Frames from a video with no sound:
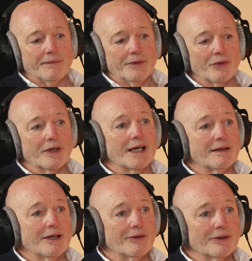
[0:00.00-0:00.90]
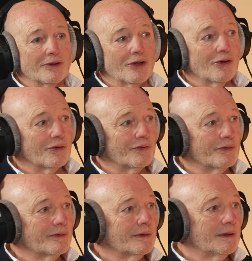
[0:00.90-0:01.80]
They'll get there on
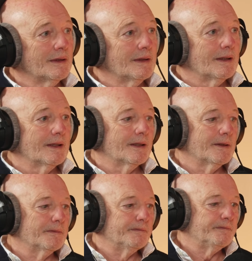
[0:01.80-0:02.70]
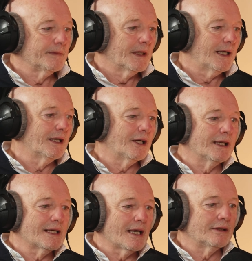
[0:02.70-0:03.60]
golf. And
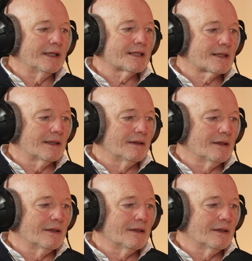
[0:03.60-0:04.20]
it's